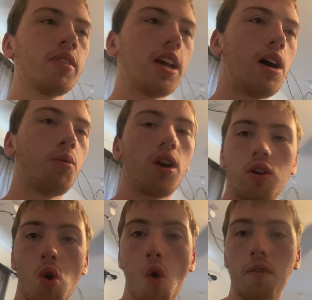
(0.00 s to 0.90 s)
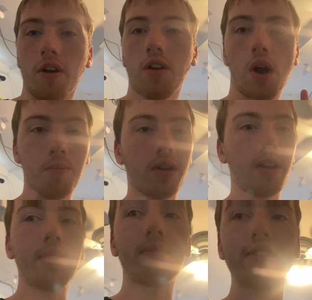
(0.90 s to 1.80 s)
We're going to go over, I'm going
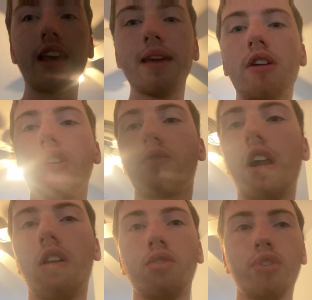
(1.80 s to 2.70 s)
to get my tape measure out,